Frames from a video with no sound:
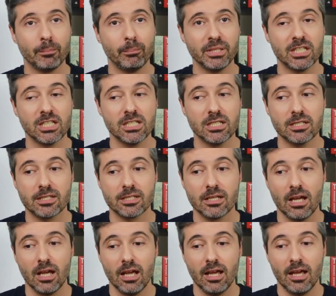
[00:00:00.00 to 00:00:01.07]

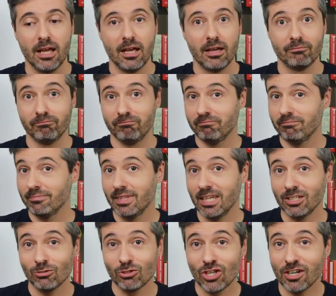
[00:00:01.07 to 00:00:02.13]
because
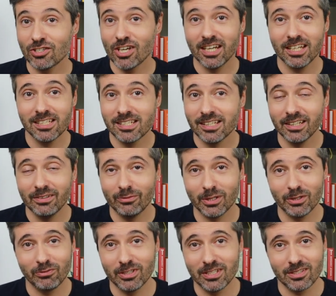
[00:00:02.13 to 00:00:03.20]
they don't charge any
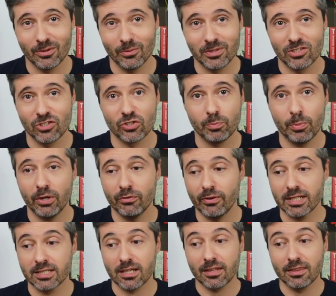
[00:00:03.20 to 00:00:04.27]
delivery fee, so it's just
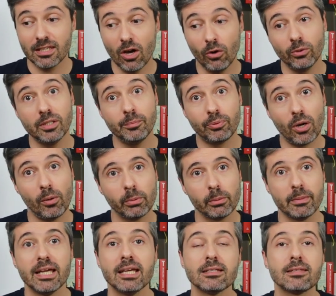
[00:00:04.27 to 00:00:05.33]
perfect. The only
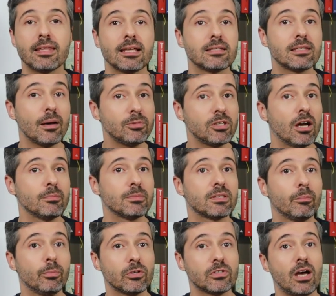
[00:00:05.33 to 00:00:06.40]
problem is that sometimes
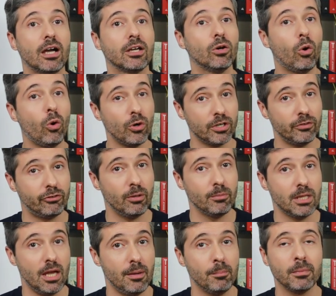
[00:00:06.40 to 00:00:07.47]
the books I order
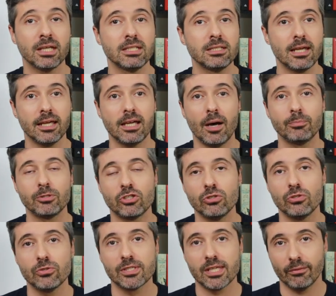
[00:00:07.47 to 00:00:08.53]
from them can take up
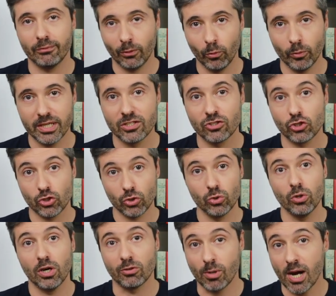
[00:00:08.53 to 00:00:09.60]
to several weeks
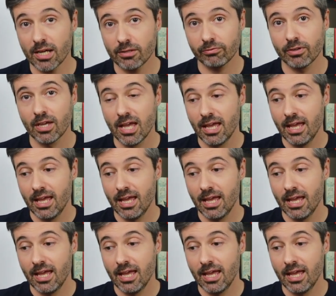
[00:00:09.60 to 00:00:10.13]
to arrive.